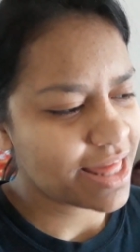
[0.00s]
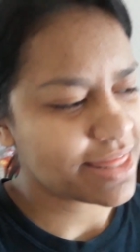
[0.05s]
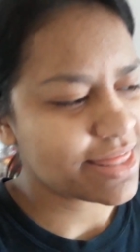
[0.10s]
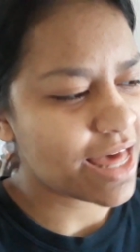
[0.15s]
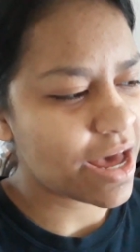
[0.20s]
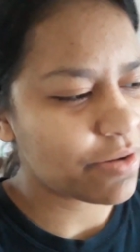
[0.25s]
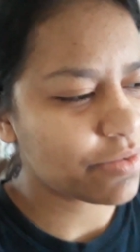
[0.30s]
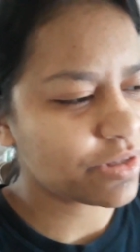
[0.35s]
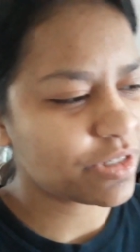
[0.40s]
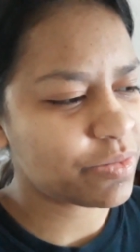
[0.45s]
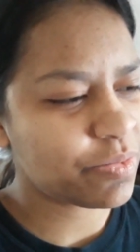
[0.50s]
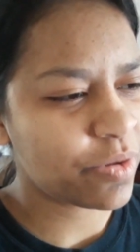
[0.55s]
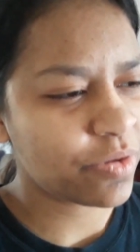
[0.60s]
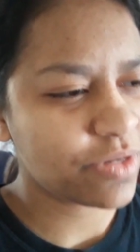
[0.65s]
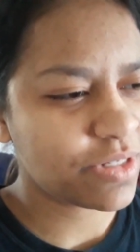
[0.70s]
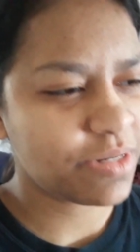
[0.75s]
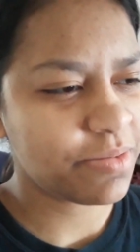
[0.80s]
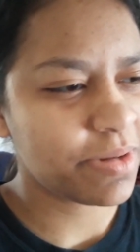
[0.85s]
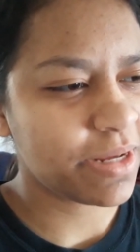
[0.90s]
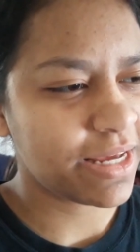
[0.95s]
that was
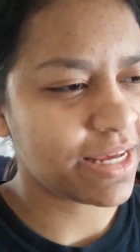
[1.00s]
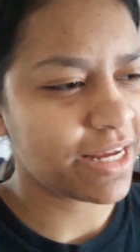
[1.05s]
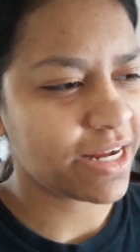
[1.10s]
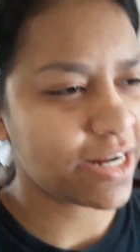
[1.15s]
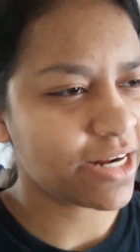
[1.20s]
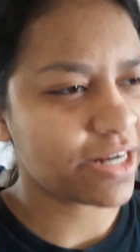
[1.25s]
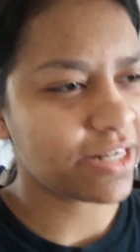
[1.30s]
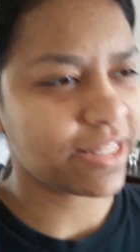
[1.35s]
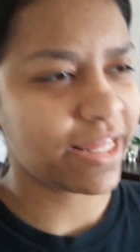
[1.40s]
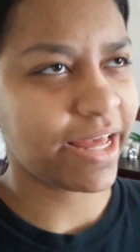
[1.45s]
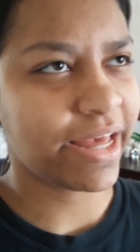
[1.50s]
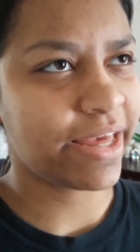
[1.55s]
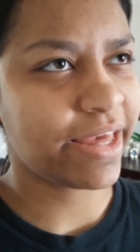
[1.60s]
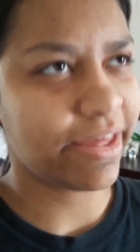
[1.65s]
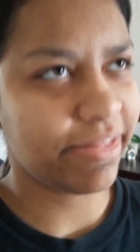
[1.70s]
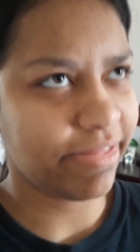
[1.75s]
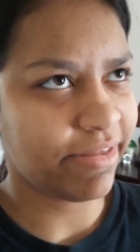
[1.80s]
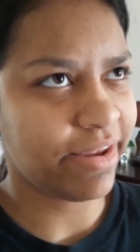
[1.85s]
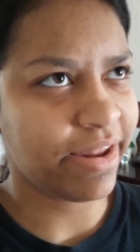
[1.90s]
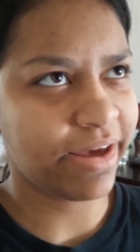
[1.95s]
supposed to be here like
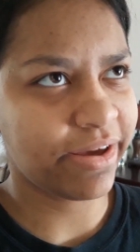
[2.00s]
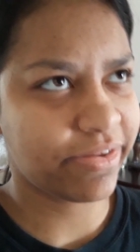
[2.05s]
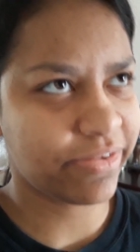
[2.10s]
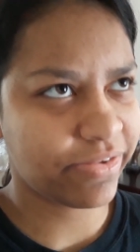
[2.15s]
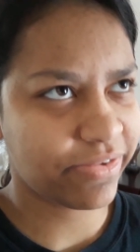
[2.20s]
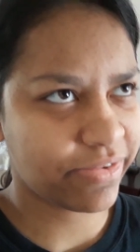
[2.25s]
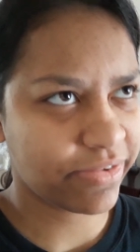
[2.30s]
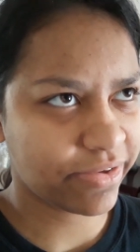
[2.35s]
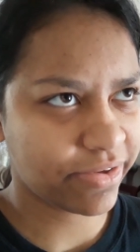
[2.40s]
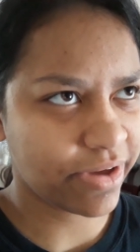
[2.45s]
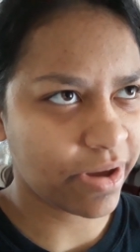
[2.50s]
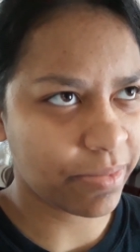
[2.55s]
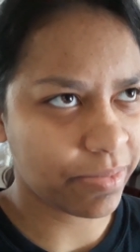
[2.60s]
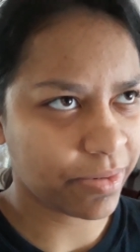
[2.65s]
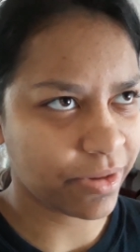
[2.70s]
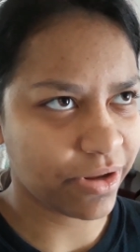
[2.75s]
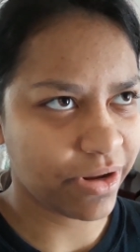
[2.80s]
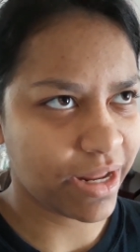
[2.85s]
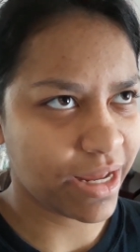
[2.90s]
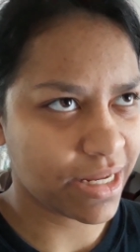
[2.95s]
in the next
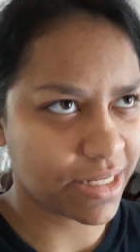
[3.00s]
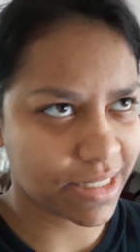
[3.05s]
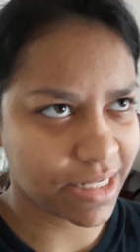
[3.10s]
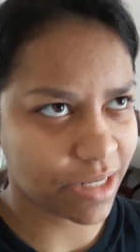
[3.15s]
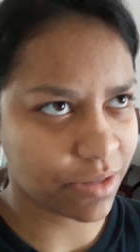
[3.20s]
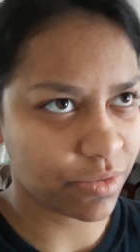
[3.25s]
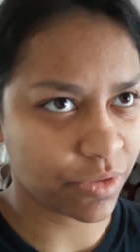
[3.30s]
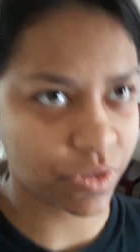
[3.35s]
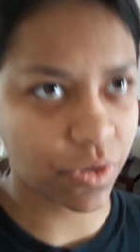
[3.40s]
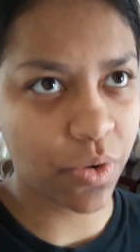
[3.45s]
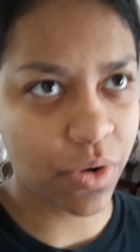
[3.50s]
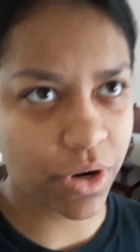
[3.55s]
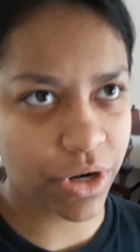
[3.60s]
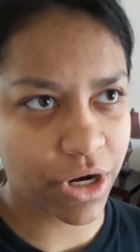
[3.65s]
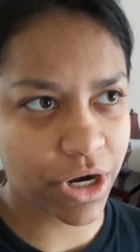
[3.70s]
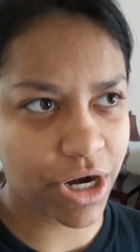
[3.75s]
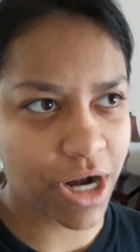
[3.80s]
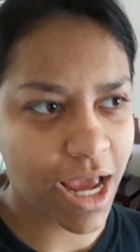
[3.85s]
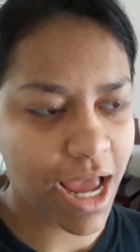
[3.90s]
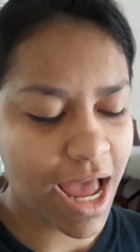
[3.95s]
couple of days that it was
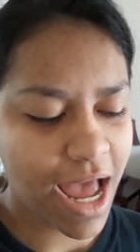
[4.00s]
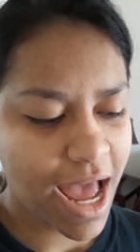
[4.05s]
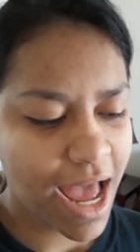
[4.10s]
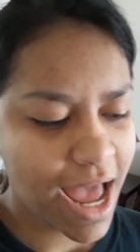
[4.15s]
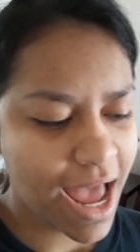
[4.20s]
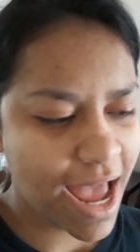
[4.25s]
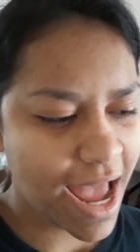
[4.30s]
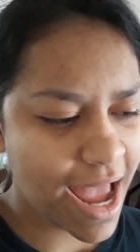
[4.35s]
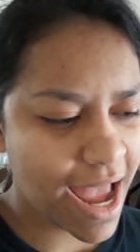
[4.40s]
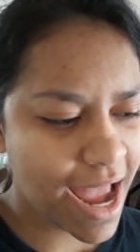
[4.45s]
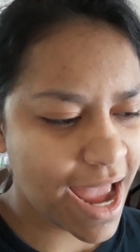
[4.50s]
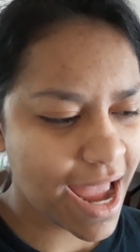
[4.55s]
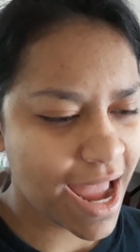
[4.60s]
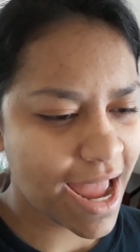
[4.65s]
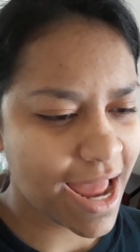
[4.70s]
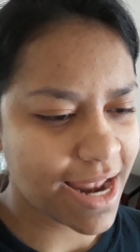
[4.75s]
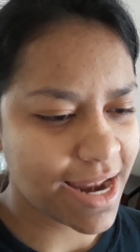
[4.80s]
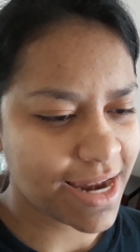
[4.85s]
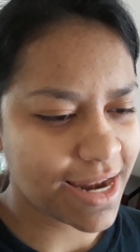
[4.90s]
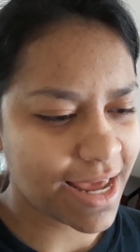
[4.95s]
ordered
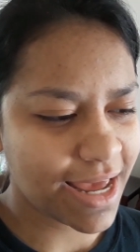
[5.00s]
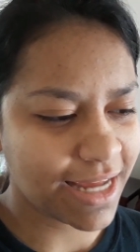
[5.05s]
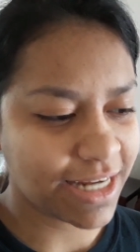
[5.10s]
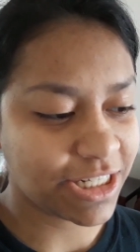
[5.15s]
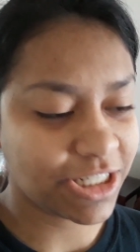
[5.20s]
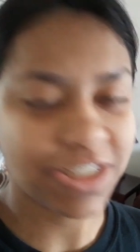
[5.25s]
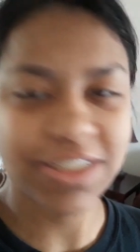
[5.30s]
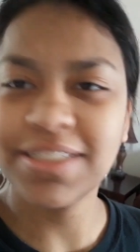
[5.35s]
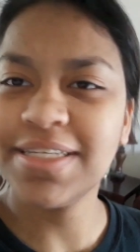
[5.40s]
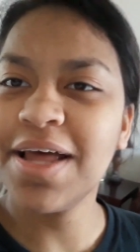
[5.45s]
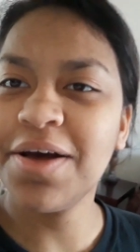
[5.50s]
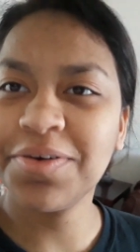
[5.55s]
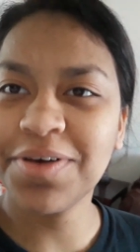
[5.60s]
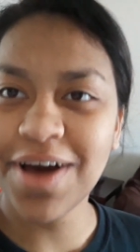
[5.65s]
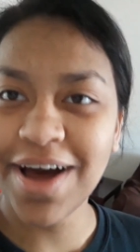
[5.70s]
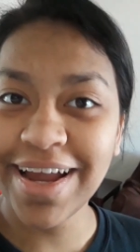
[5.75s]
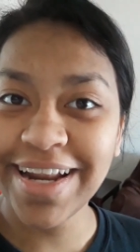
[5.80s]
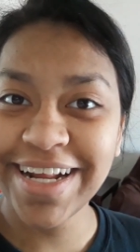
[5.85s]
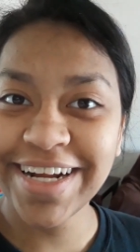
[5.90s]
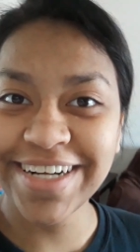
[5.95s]
and it just now
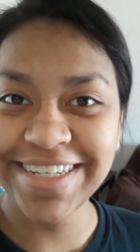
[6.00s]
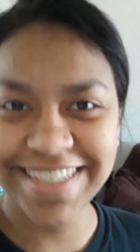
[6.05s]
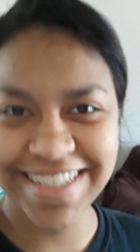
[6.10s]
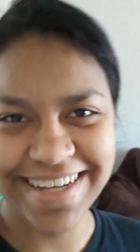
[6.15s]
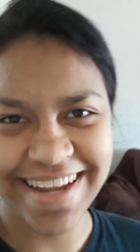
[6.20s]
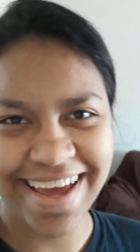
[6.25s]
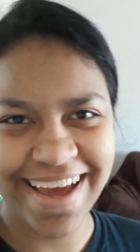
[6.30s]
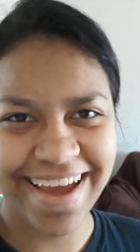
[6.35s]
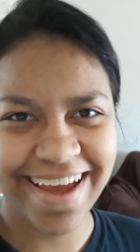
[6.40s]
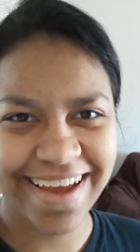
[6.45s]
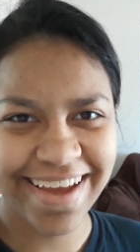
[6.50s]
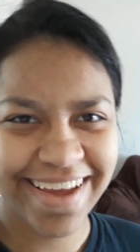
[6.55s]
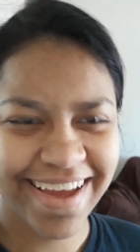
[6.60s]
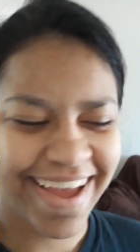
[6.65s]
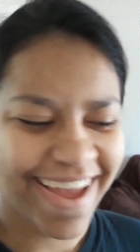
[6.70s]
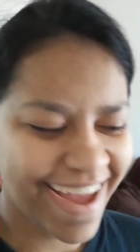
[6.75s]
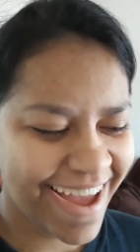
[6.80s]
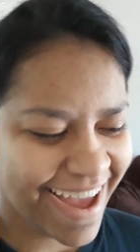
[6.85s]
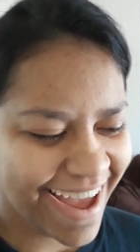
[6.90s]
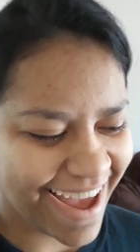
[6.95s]
got here today.
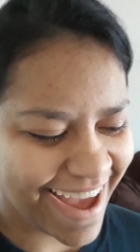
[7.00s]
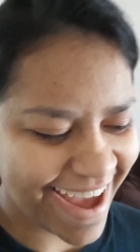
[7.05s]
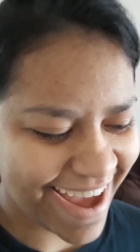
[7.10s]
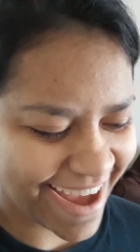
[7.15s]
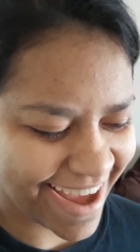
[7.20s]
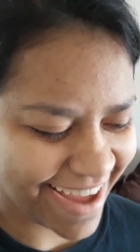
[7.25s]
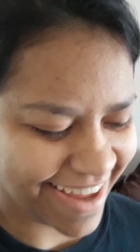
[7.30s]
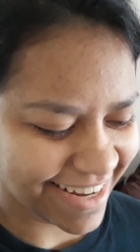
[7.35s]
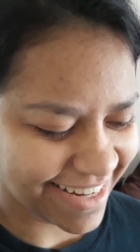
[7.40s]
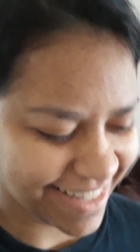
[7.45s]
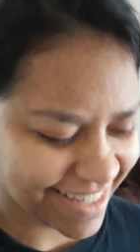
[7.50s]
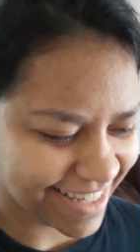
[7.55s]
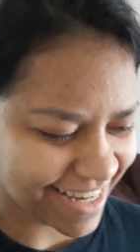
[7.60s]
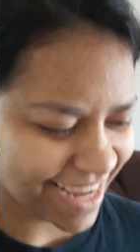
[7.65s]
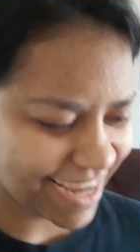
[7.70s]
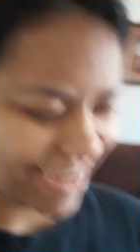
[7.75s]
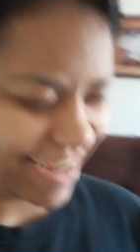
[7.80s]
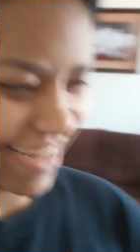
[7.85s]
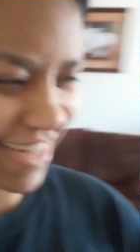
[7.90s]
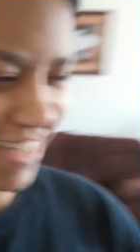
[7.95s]
And uh,